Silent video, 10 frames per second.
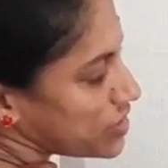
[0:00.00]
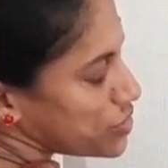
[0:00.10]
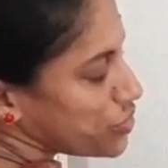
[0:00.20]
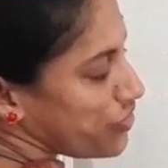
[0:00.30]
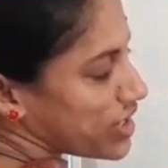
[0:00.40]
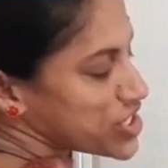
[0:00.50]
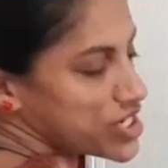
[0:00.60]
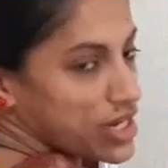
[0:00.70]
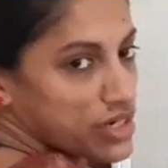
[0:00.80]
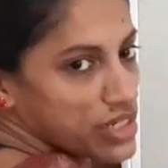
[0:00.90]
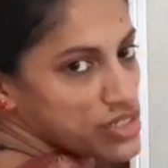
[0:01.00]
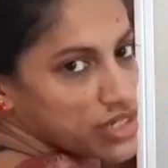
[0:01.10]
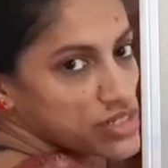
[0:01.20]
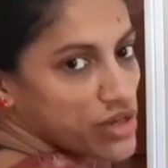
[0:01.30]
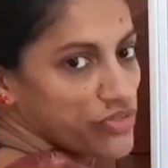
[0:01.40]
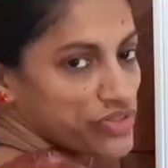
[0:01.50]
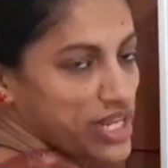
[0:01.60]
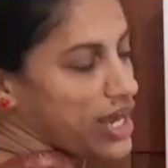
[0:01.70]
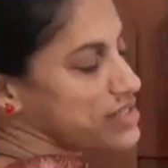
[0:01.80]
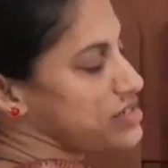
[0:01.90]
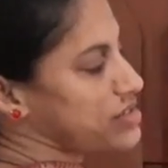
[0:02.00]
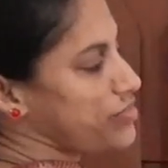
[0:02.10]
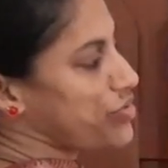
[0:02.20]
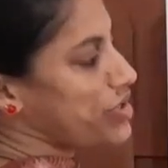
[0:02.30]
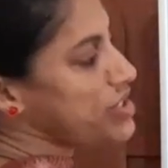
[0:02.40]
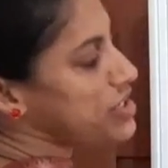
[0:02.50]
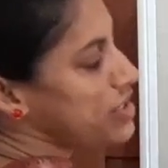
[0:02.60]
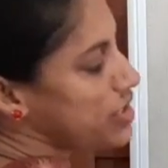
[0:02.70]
two functional regions of the larger subunit.